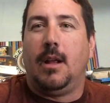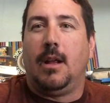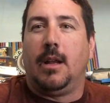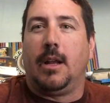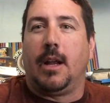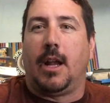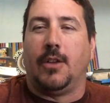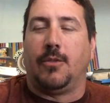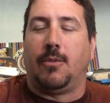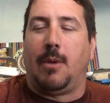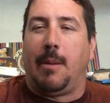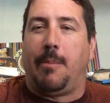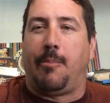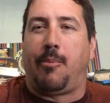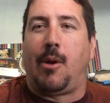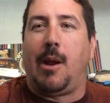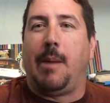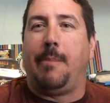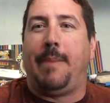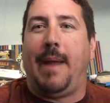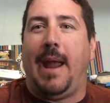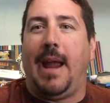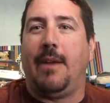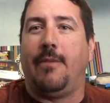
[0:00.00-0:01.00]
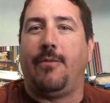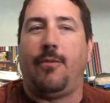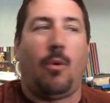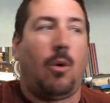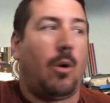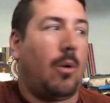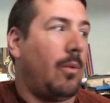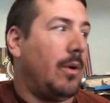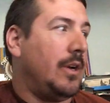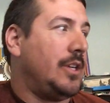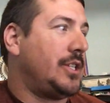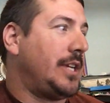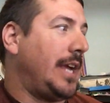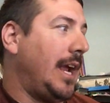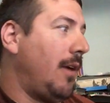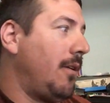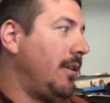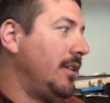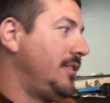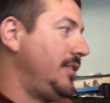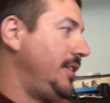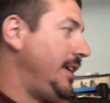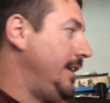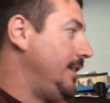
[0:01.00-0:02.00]
because we prepaid for, which
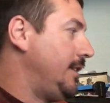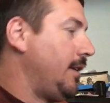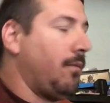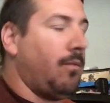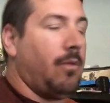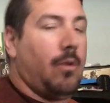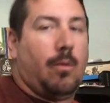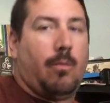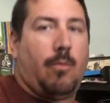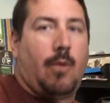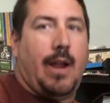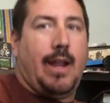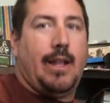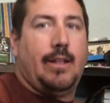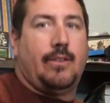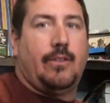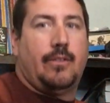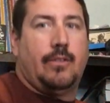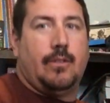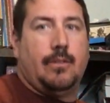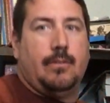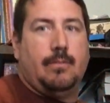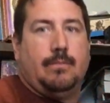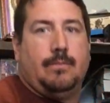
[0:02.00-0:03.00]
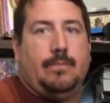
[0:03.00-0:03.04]
guaranteed the room rates,